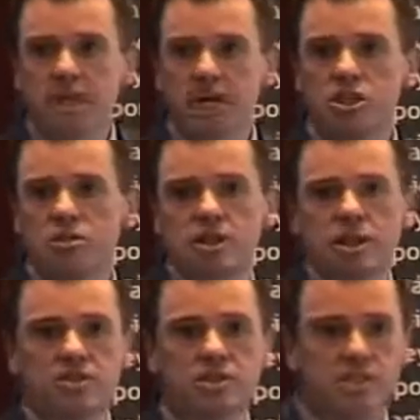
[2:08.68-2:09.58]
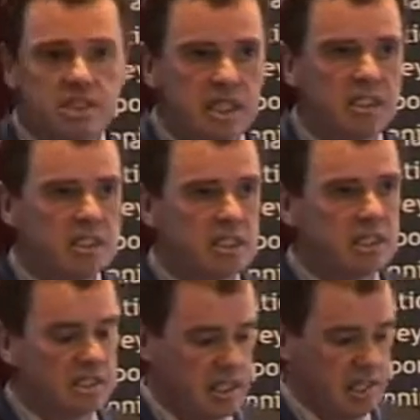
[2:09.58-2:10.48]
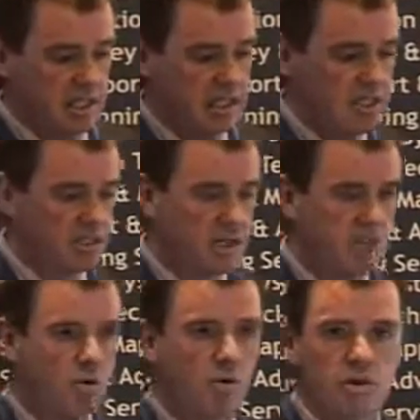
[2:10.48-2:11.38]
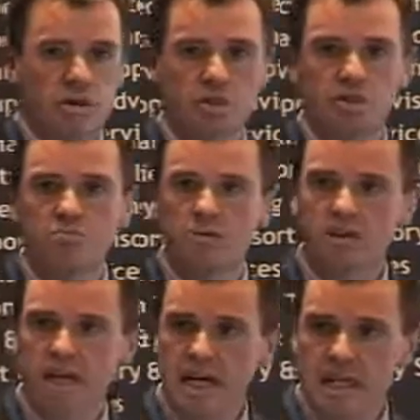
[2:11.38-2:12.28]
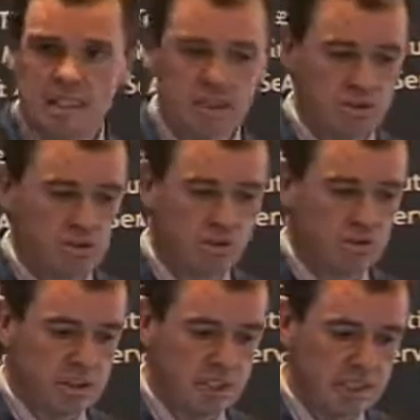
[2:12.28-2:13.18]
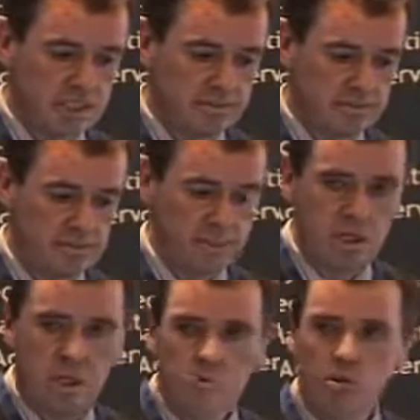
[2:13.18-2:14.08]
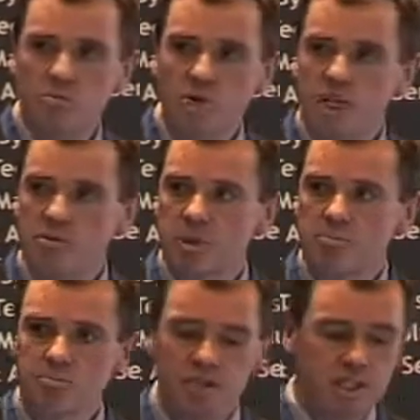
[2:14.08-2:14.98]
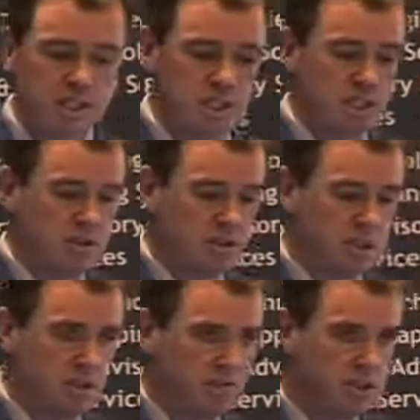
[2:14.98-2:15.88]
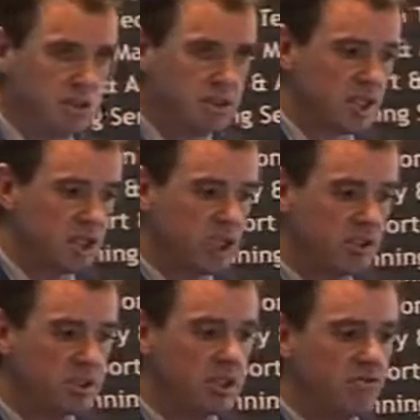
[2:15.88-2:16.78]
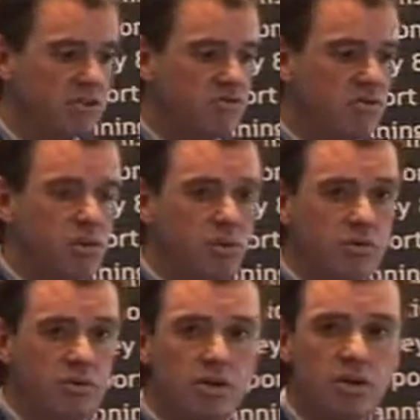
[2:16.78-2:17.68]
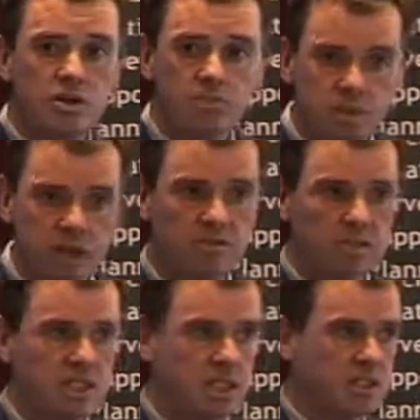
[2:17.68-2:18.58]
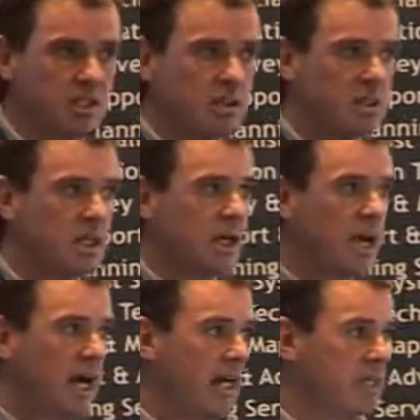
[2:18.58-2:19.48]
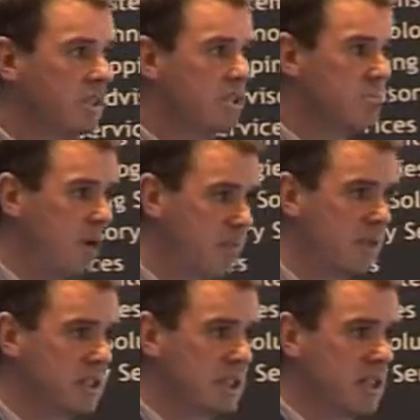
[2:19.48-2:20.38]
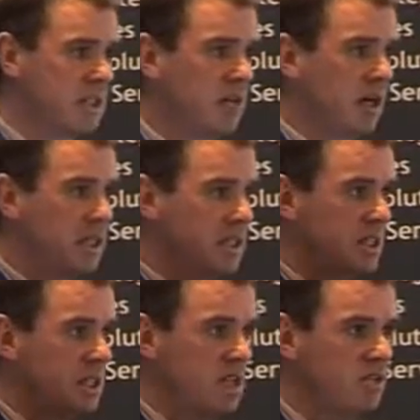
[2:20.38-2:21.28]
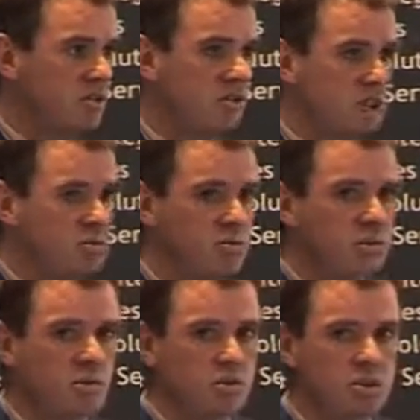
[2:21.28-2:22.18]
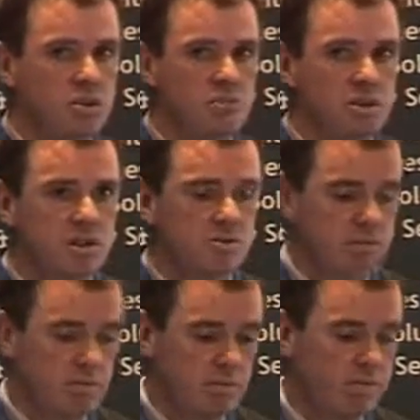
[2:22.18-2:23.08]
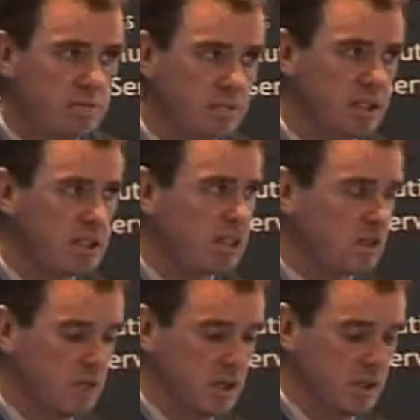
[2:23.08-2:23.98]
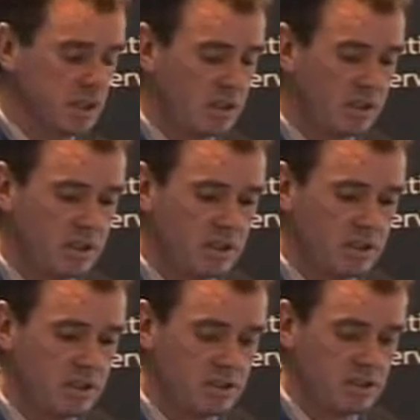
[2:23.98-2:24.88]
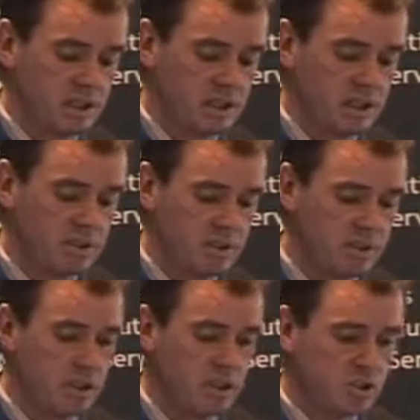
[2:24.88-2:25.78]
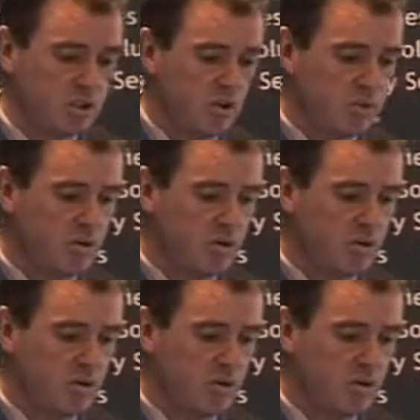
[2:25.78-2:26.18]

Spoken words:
national biodiversity data set and an internet portal to provide access to those data. We're really about providing a shared service for both the private sector and the public sector, and it's the interface between those two, I think, which probably makes us in quite a different position to other